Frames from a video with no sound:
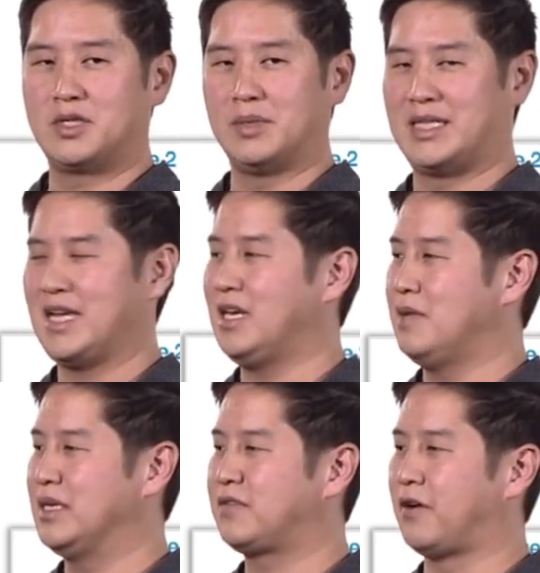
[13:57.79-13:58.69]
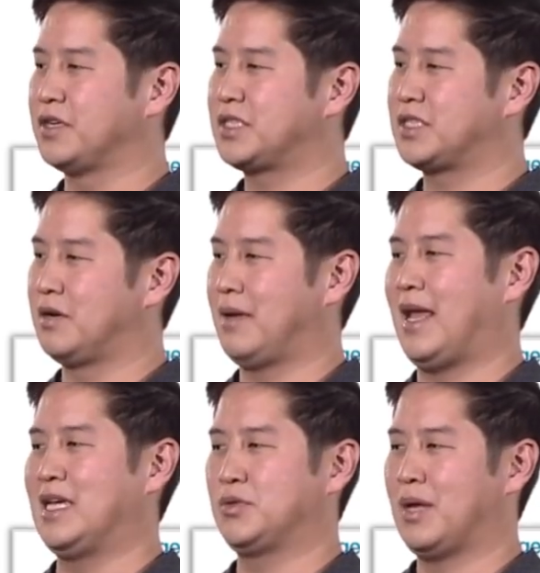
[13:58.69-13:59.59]
So we take an image first, so
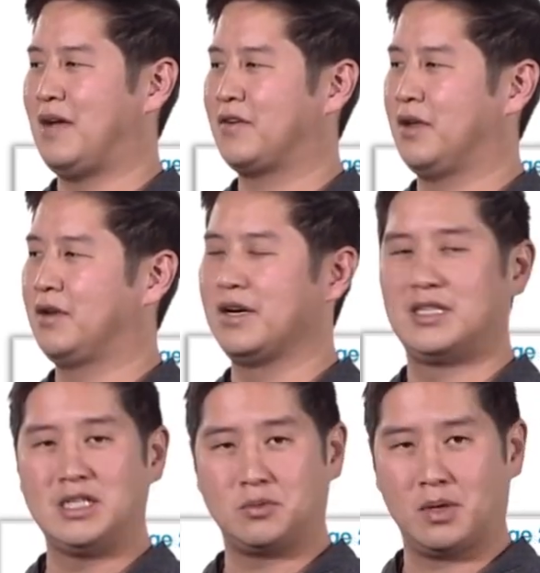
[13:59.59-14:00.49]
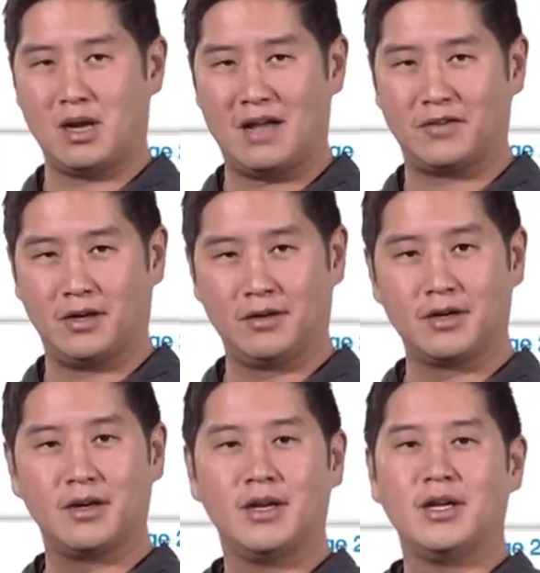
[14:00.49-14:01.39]
A's will have color and T's will have
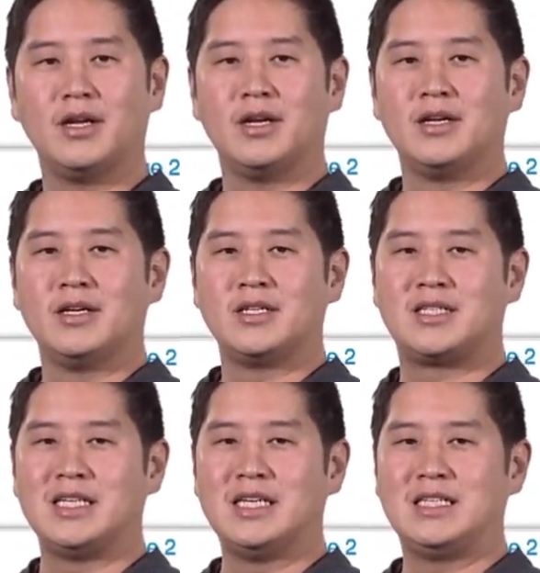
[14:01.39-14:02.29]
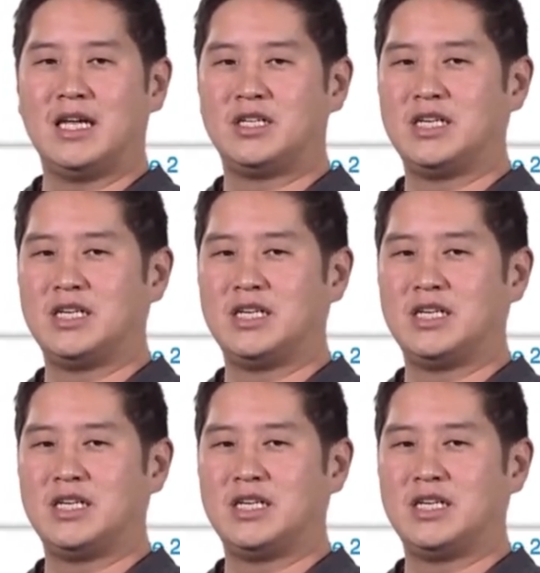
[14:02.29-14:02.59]
color. C's and